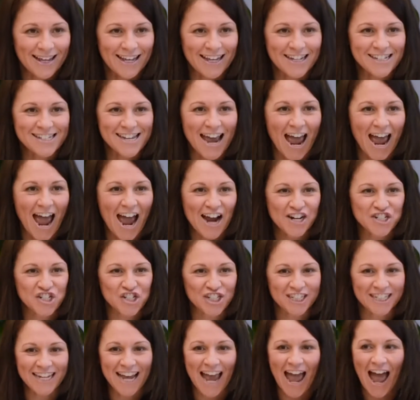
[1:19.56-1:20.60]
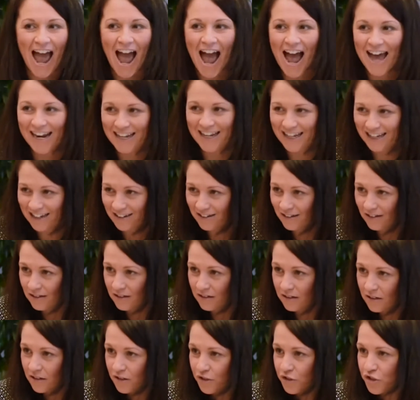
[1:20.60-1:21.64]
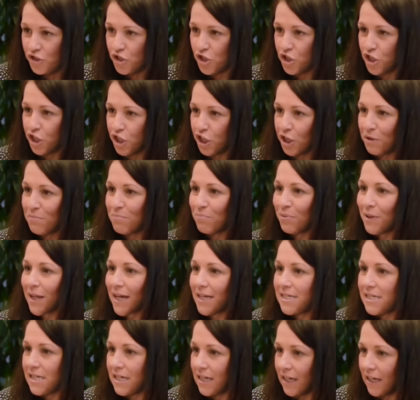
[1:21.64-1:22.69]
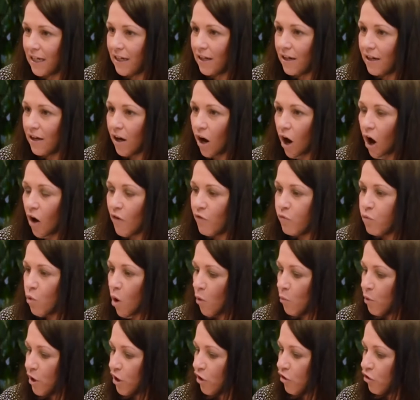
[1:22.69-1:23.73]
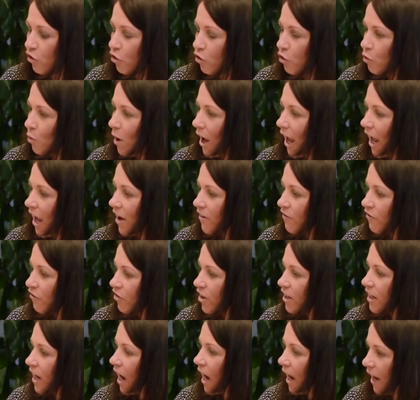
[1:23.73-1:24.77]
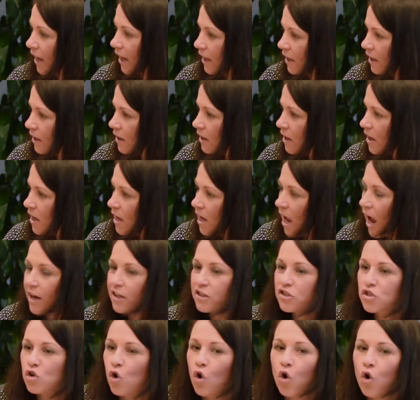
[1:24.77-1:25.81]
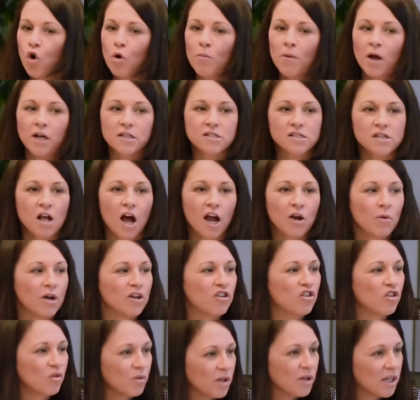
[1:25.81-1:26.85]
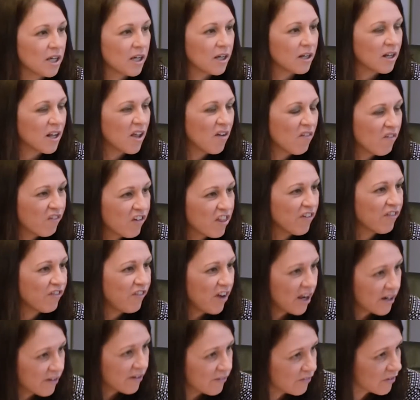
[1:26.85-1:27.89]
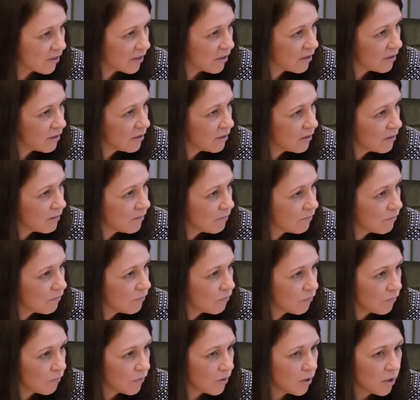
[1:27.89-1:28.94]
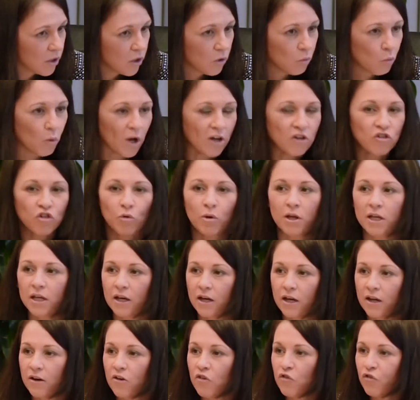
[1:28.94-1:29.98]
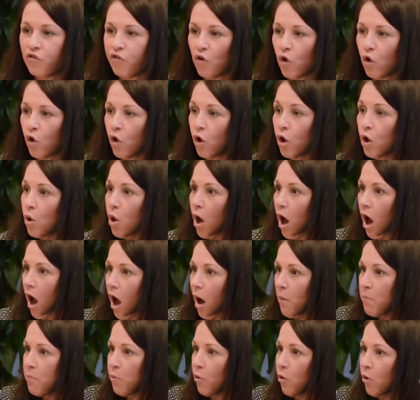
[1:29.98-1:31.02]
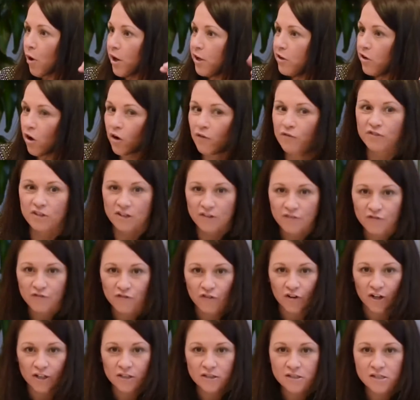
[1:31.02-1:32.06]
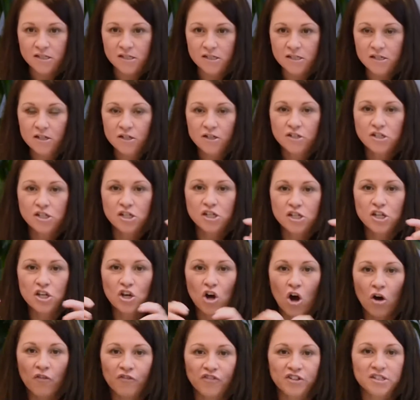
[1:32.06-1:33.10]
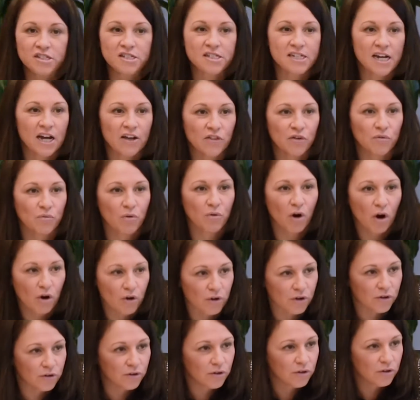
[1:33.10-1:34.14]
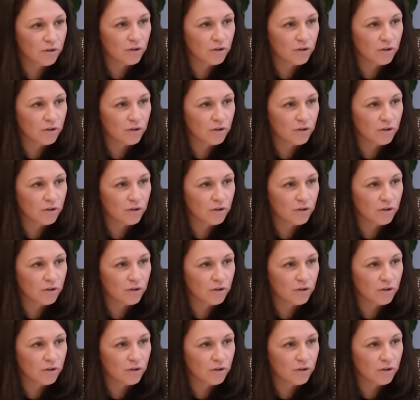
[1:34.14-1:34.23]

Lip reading: is actually adding to the complexity of what we do every day. And it's almost like we're doing it for the fun of it. We're doing it for a point of difference to the office down the road.